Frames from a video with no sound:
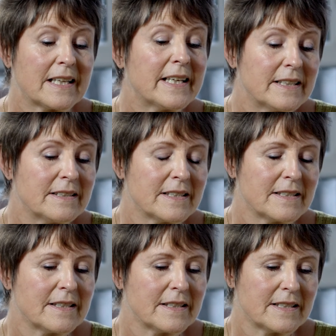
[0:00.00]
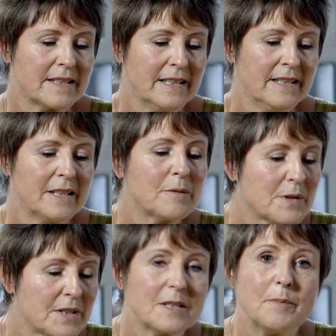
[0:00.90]
learned that he
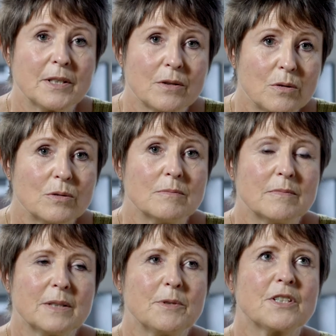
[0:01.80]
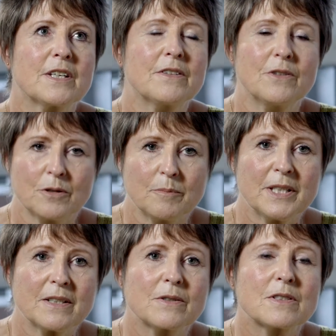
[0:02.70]
wanted to be at home. He would rather not
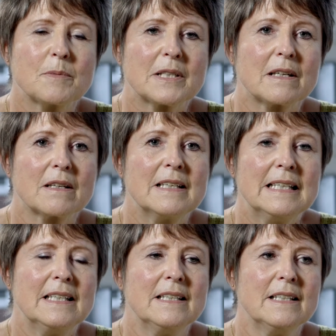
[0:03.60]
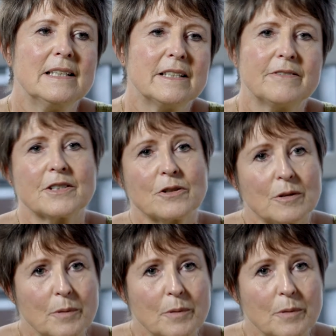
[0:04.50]
be in hospital if at all